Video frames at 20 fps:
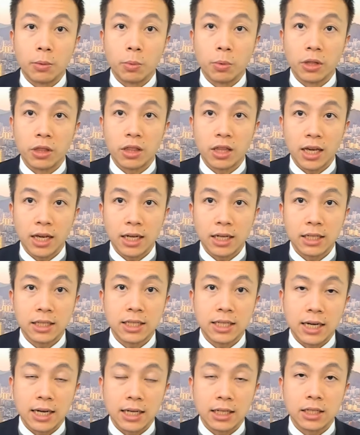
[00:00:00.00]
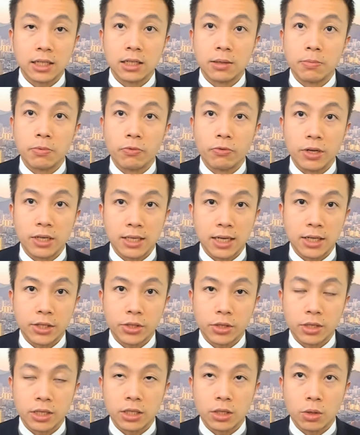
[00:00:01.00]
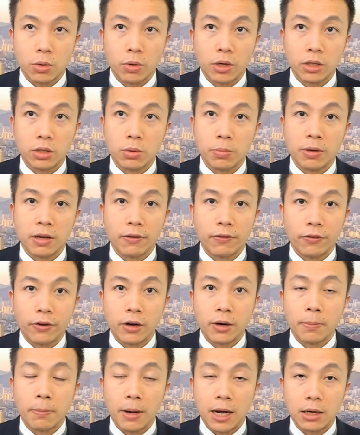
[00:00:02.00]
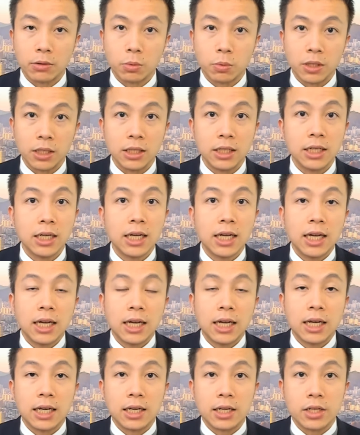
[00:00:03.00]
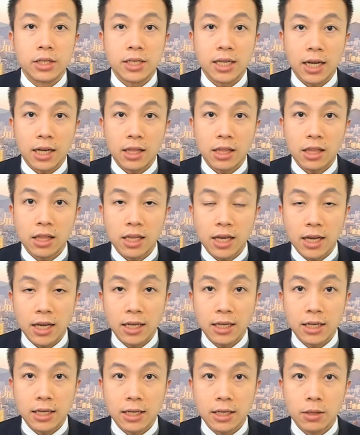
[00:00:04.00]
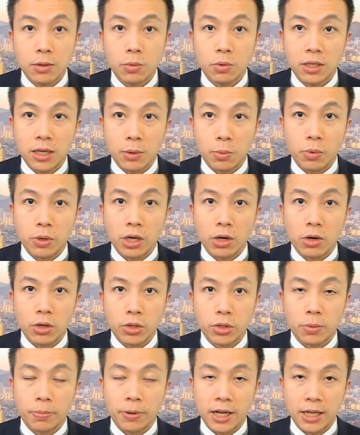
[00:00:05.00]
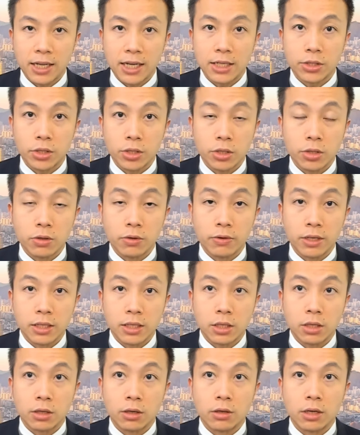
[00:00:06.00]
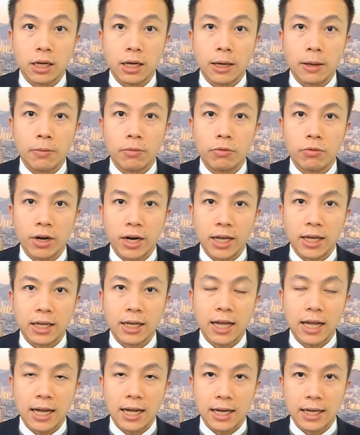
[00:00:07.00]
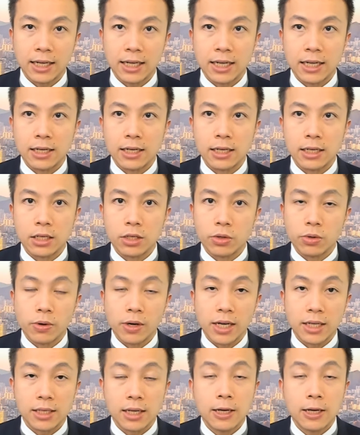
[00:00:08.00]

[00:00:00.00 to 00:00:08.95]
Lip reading: We think that the recession is going to be a very mild one. And the second thing that we all should pay attention to is the rate hike in the US.